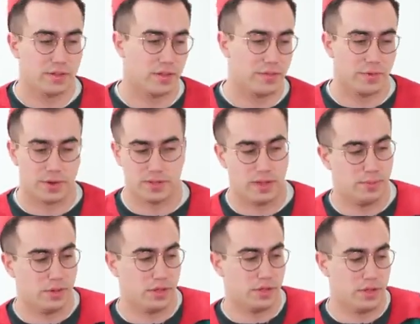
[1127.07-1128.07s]
So for
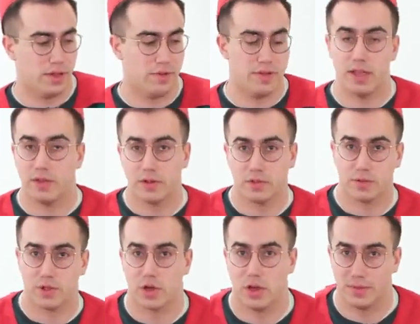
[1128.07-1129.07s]
example, you have Heroes,
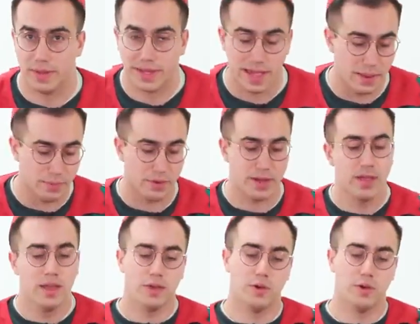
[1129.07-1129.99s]
which are owned by Cadbury,